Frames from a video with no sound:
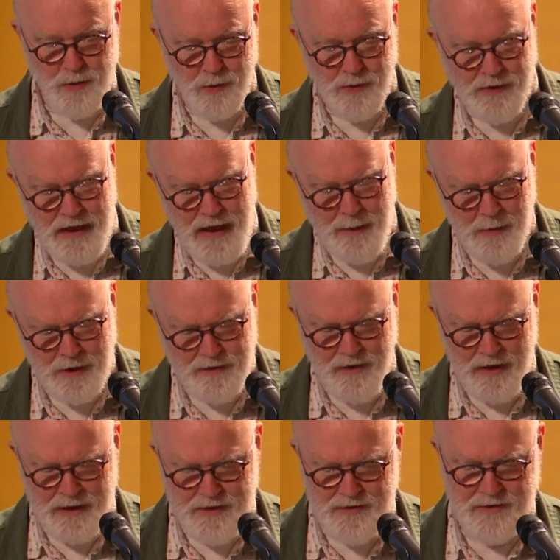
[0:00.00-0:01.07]
to
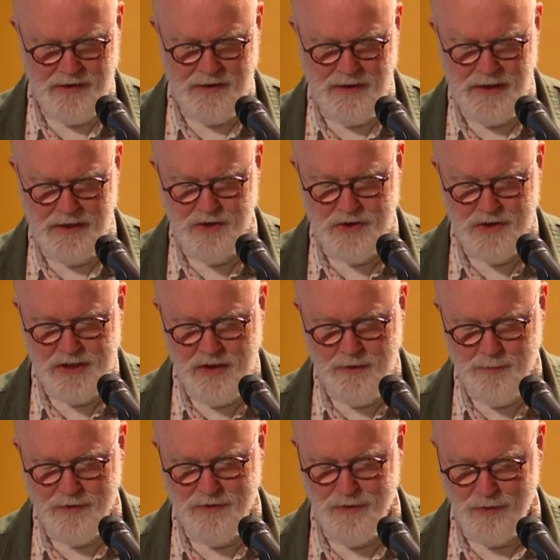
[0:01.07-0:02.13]
rehabilitate his
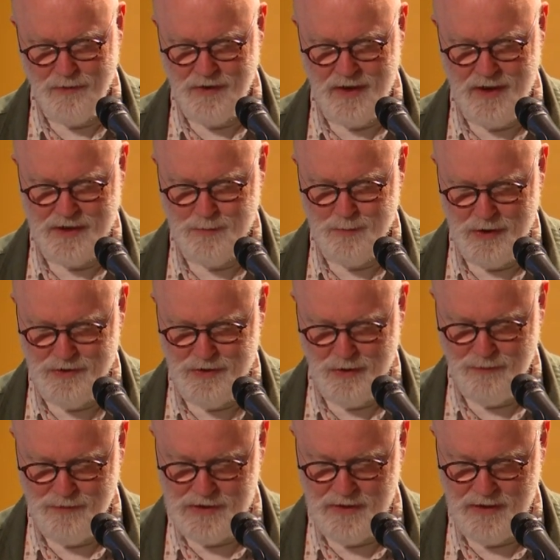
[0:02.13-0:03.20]
achievement of the last months
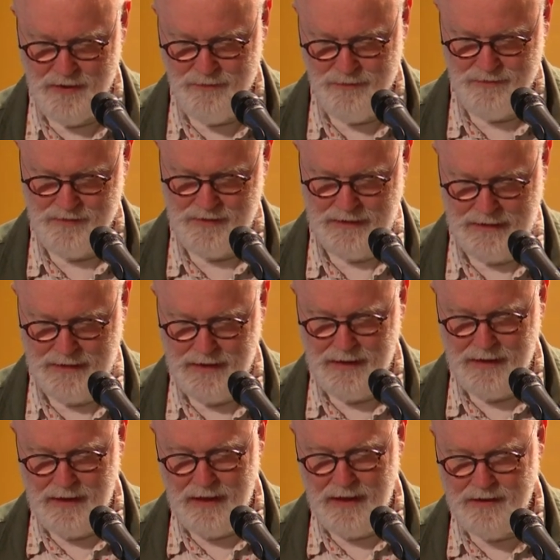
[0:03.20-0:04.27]
of his life.
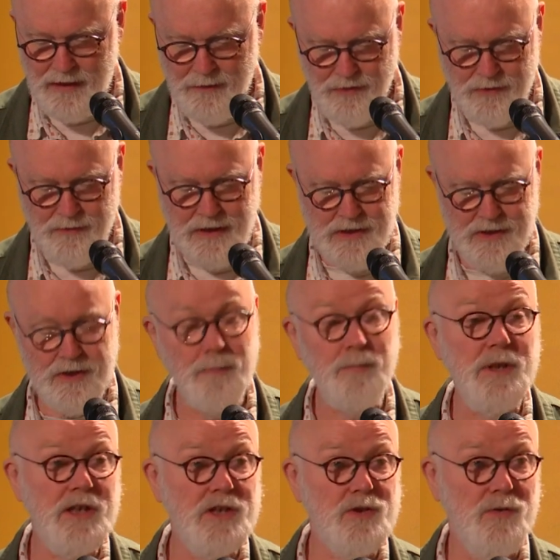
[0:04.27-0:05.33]
It never reached the
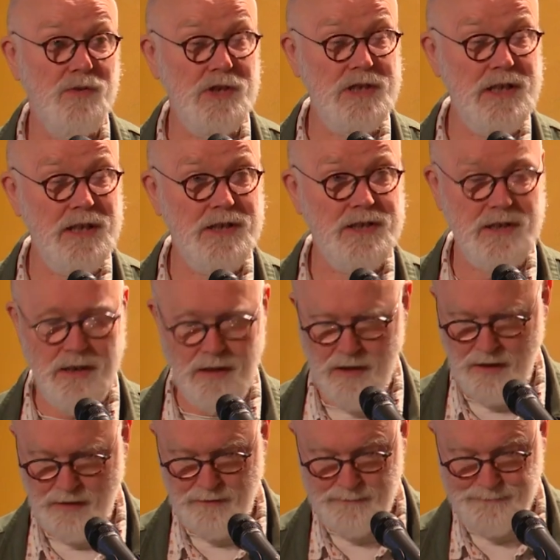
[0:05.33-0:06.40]
peaks of his years in
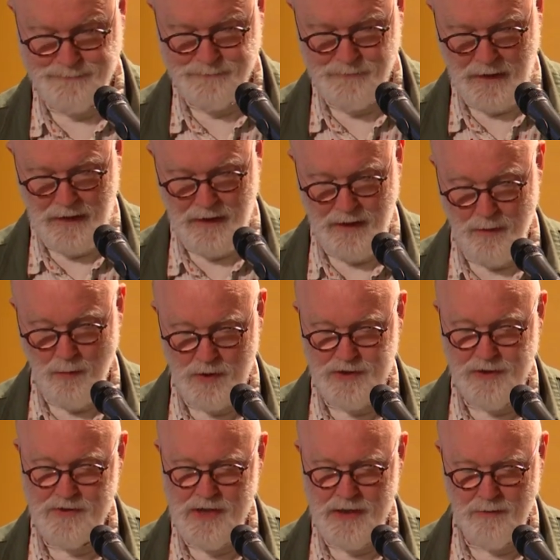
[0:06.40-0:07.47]
Arles,
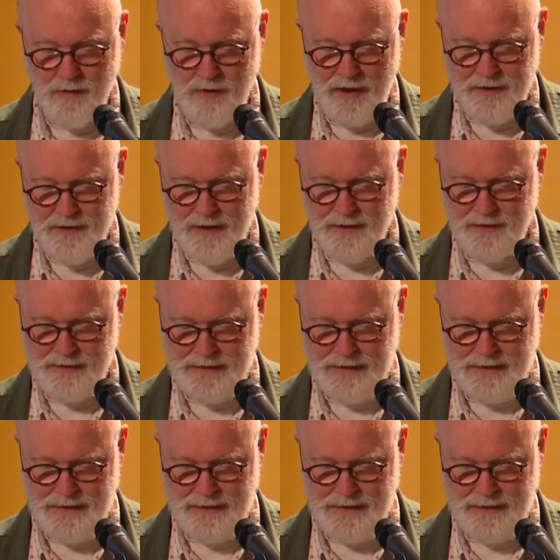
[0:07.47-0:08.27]
was the general idea.